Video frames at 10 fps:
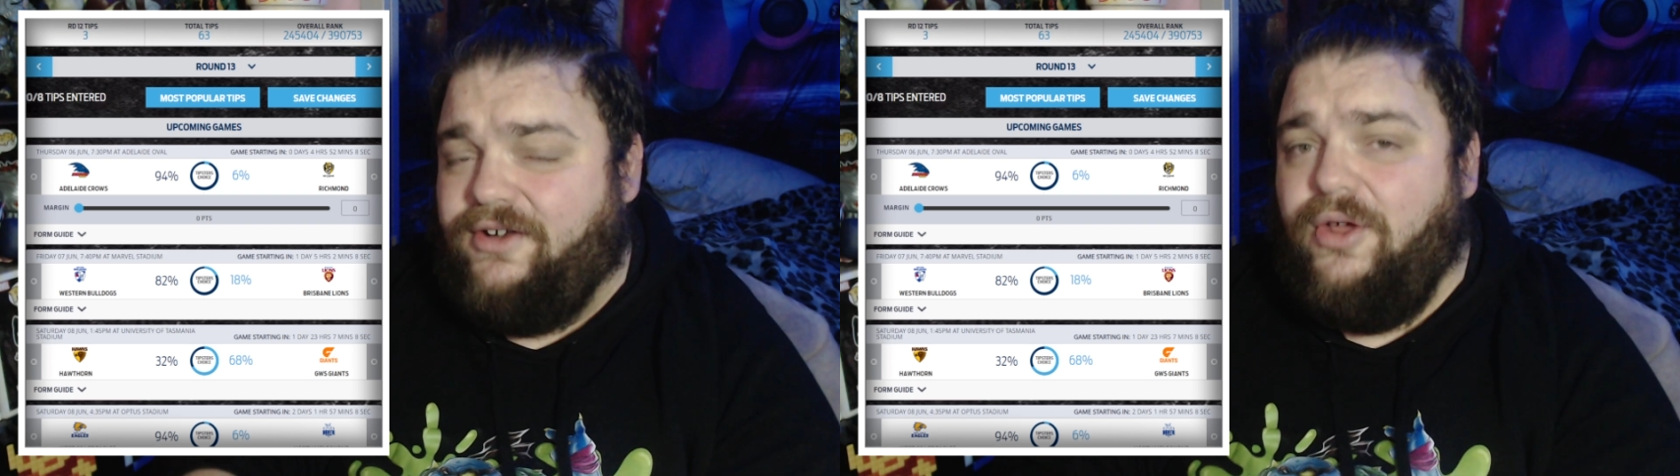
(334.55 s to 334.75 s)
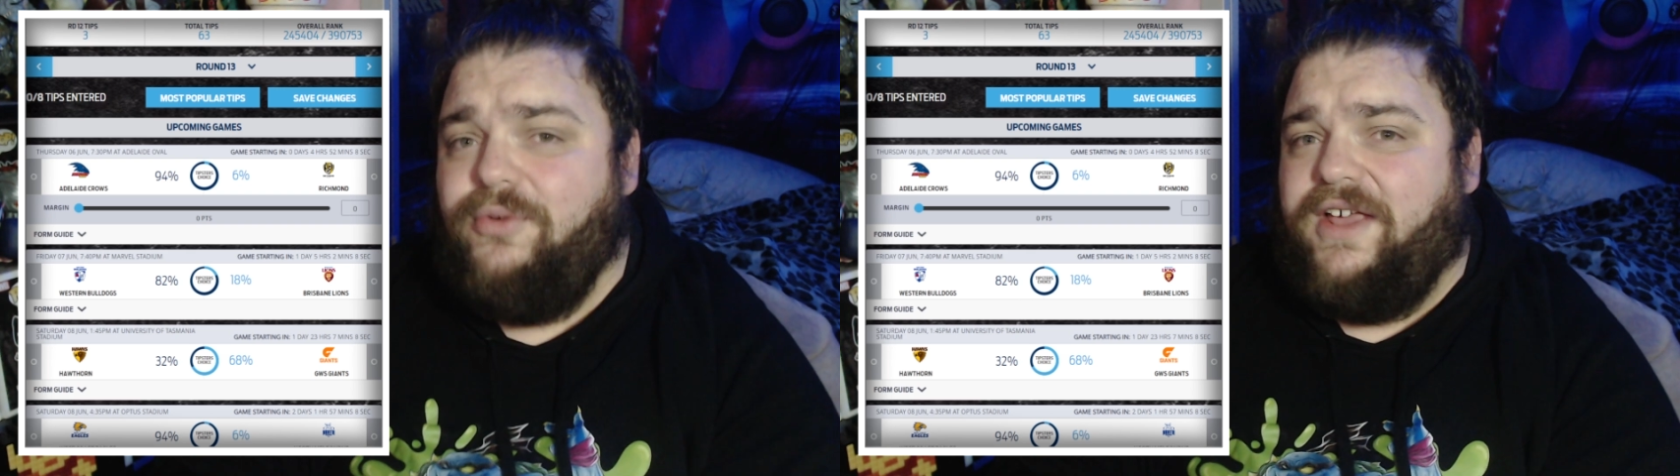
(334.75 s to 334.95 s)

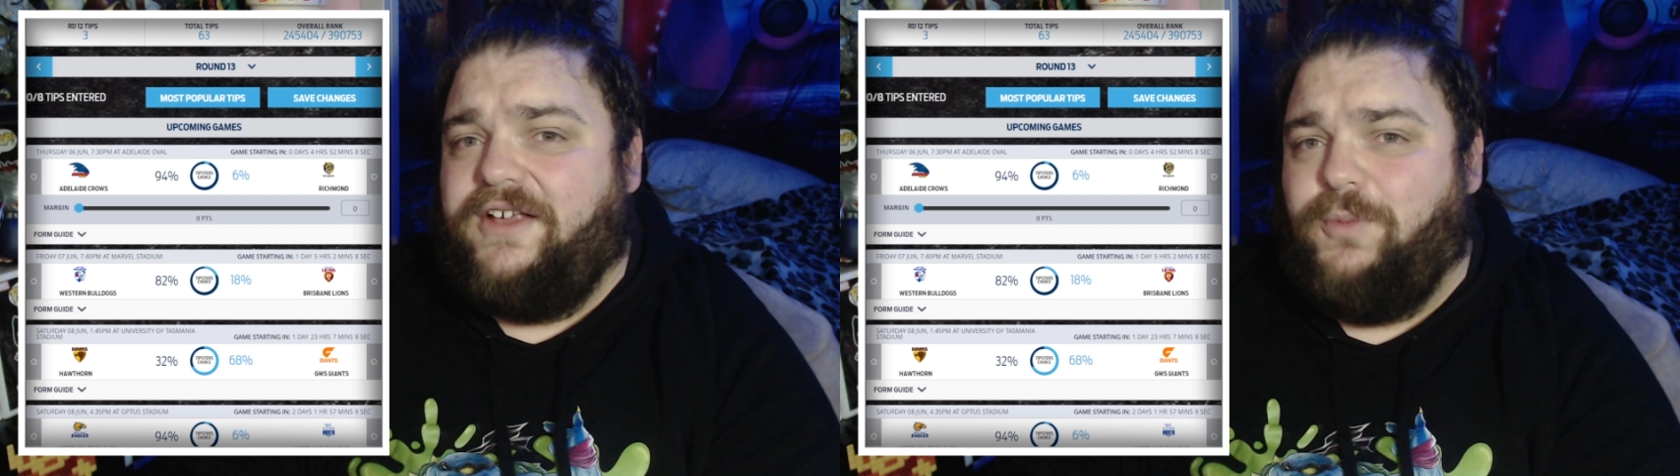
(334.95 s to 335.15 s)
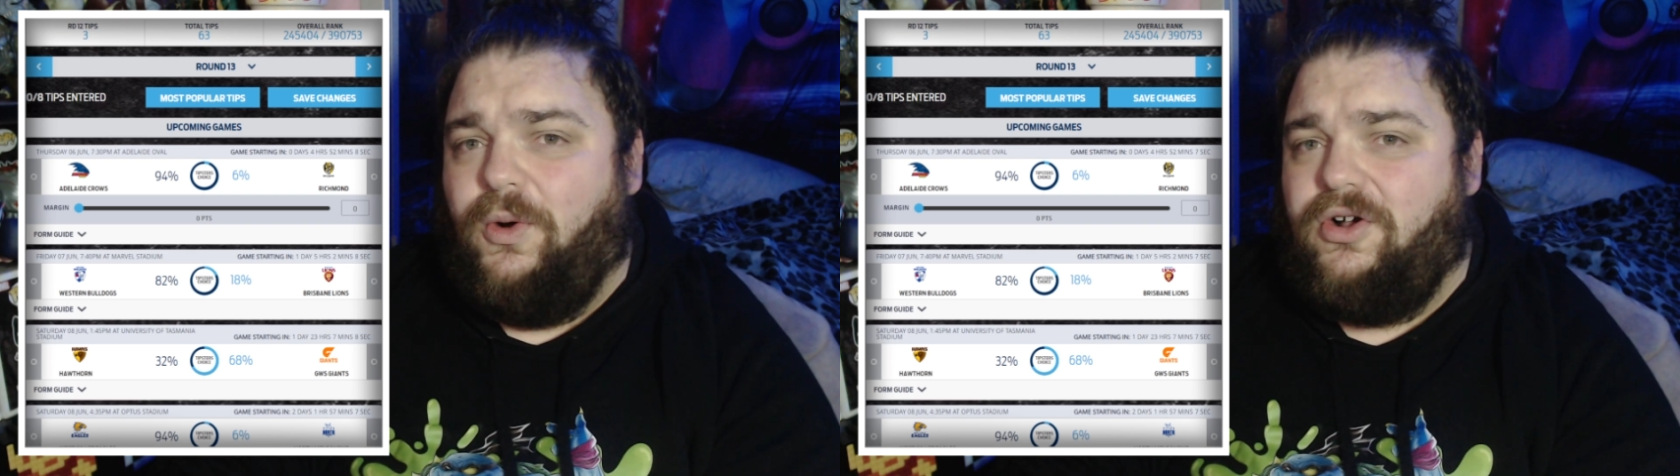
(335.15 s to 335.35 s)
No
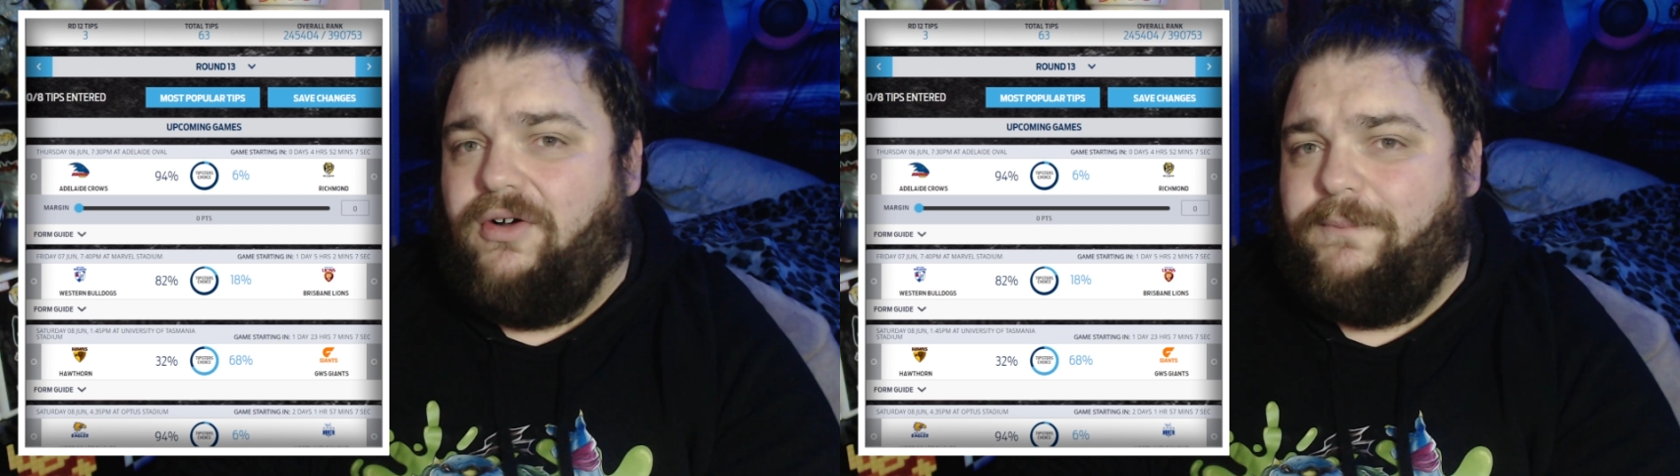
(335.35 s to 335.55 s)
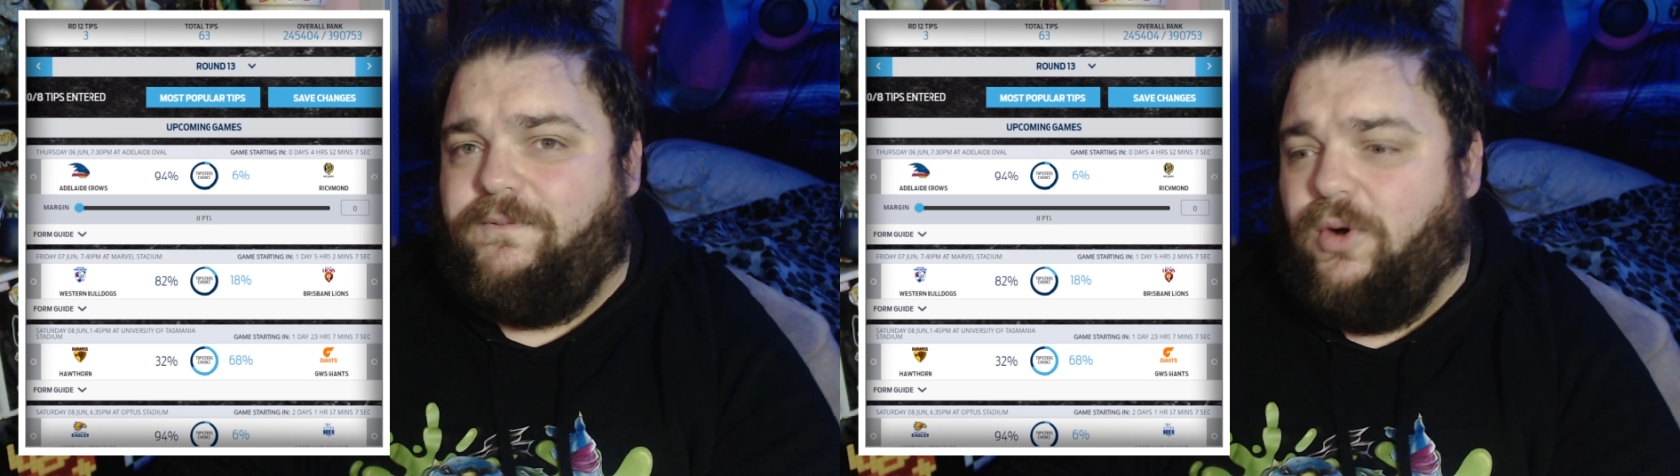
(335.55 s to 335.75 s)
Tex
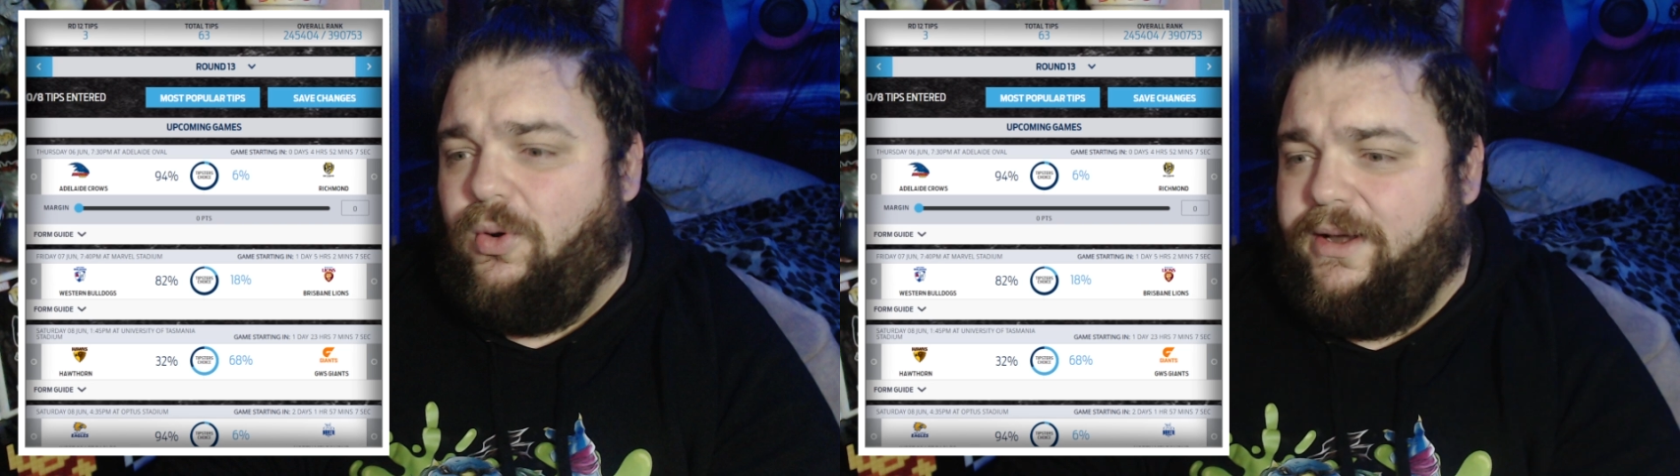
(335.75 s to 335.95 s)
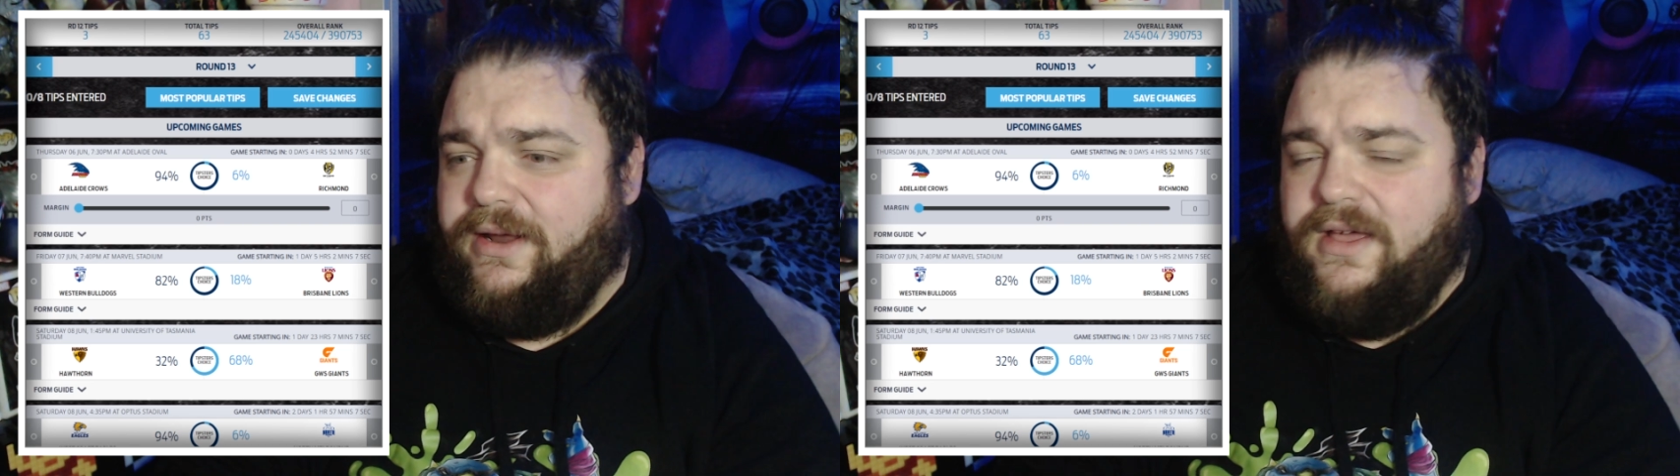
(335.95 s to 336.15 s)
Walker up
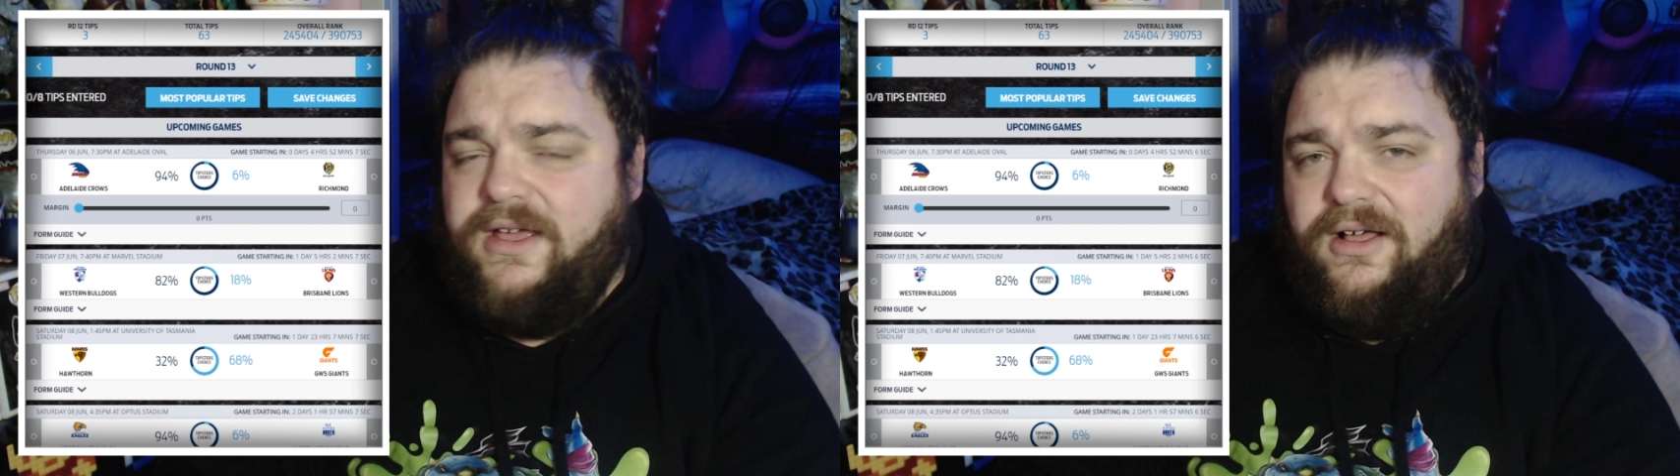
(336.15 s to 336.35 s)
forward.